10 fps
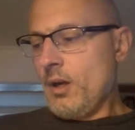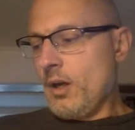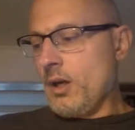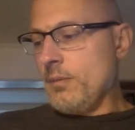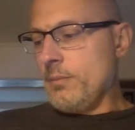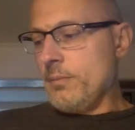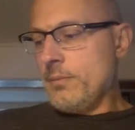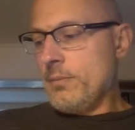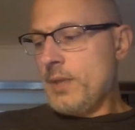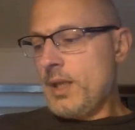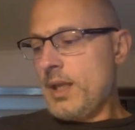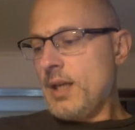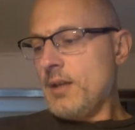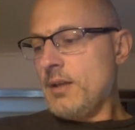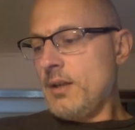
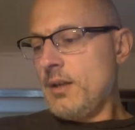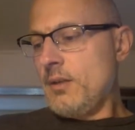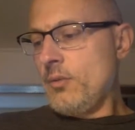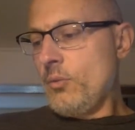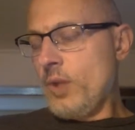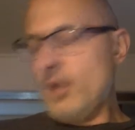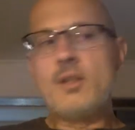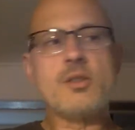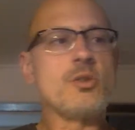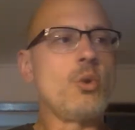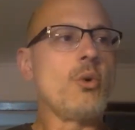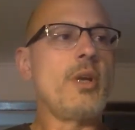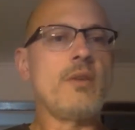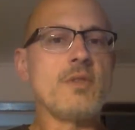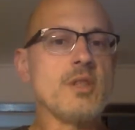And really the
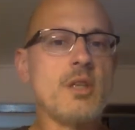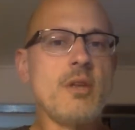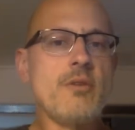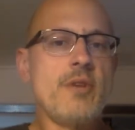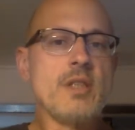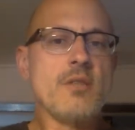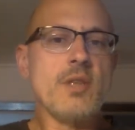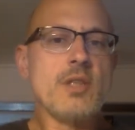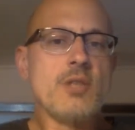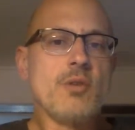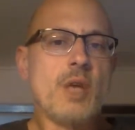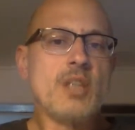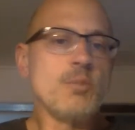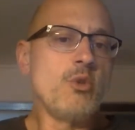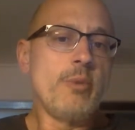story of the Southern phase of the Civil
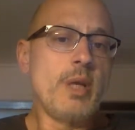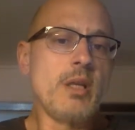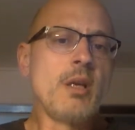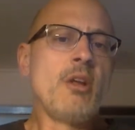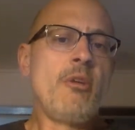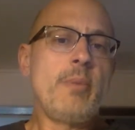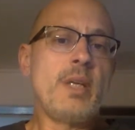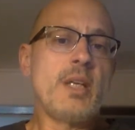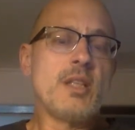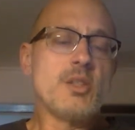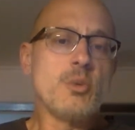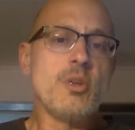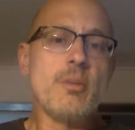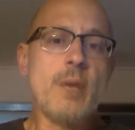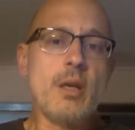Rights Movement begins
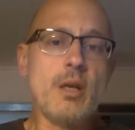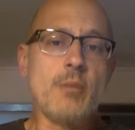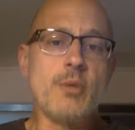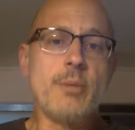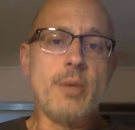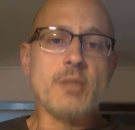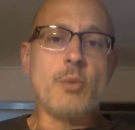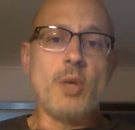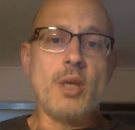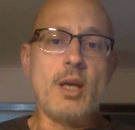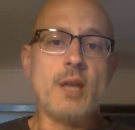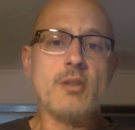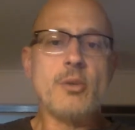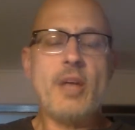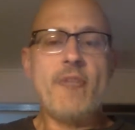with the Montgomery bus boycott.
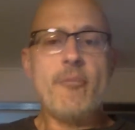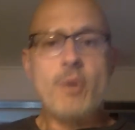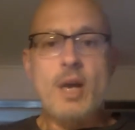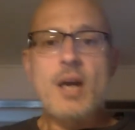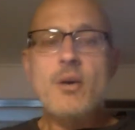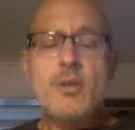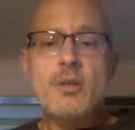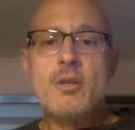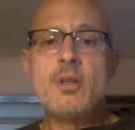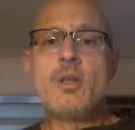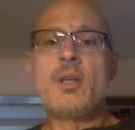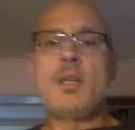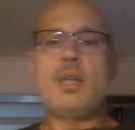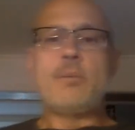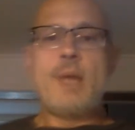So we have Brown
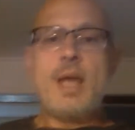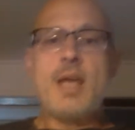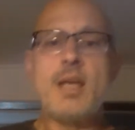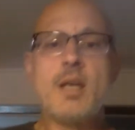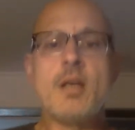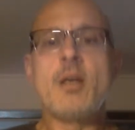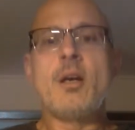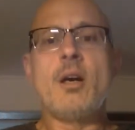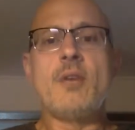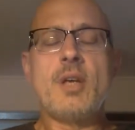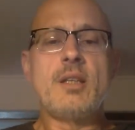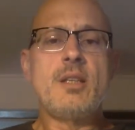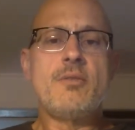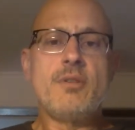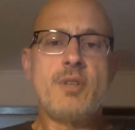in May of
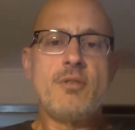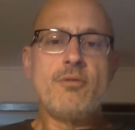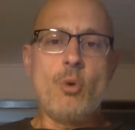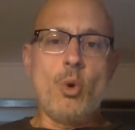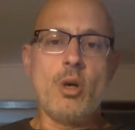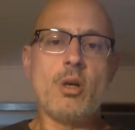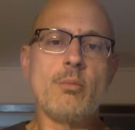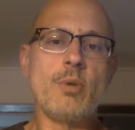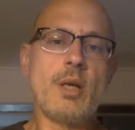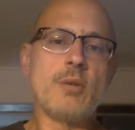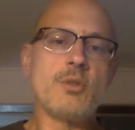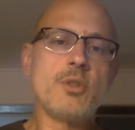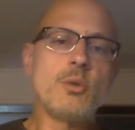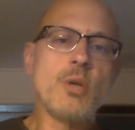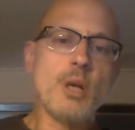1954. Brown
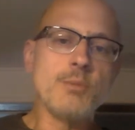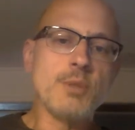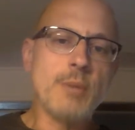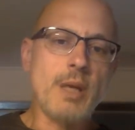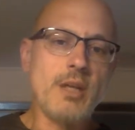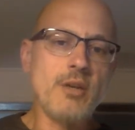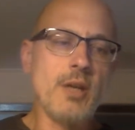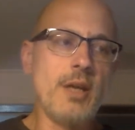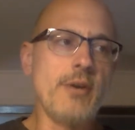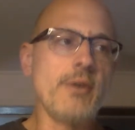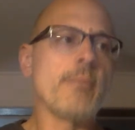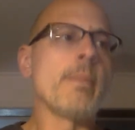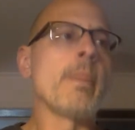2 comes about a year later.